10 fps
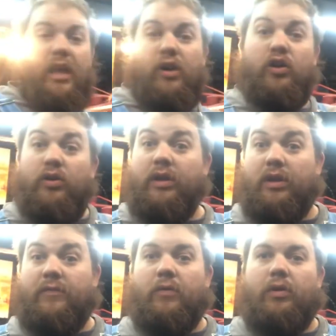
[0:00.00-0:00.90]
earlier
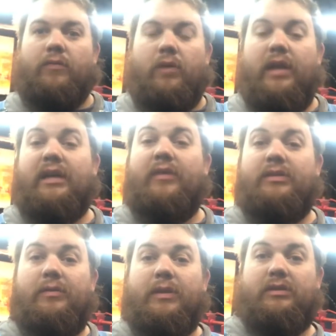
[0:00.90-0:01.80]
44. It's
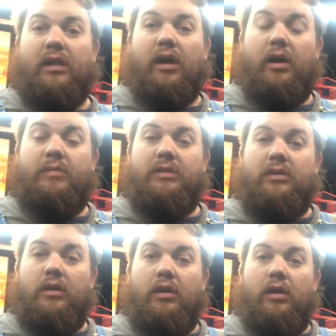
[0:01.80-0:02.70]
obviously because of the hubs
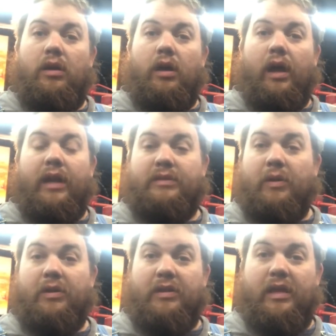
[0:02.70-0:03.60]
and some
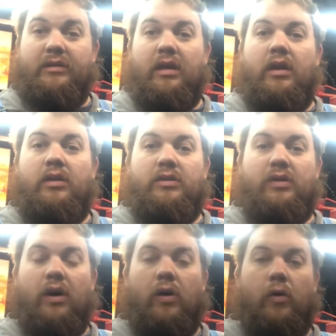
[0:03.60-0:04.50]
other things.
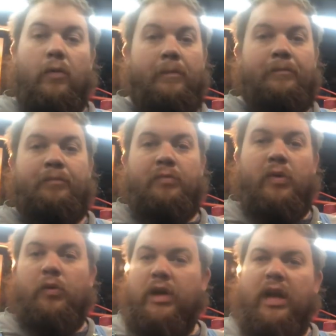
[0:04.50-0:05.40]
So
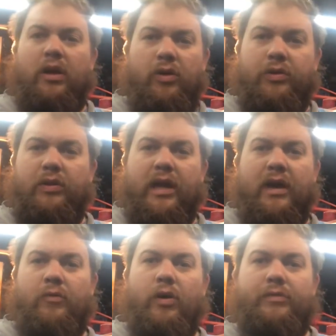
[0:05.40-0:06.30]
we'll kind of go through that,
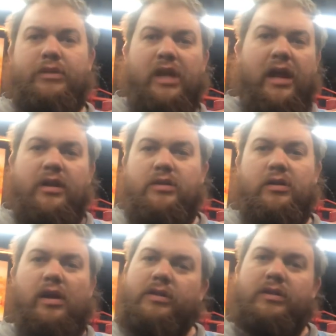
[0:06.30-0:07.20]
kind of what
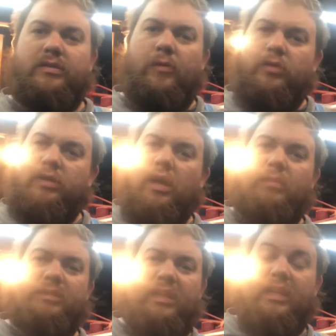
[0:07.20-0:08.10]
changed, just most of the
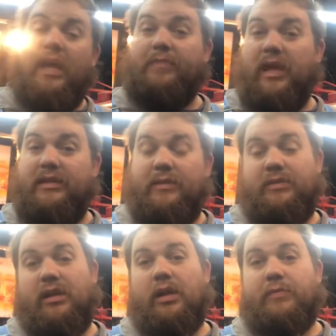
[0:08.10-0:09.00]
hubs, and then they kept that same
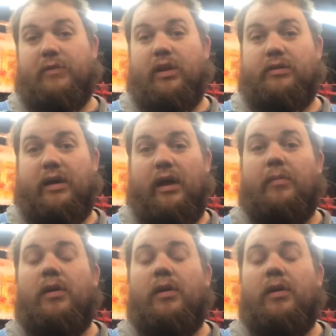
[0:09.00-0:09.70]
style hubs for a long time.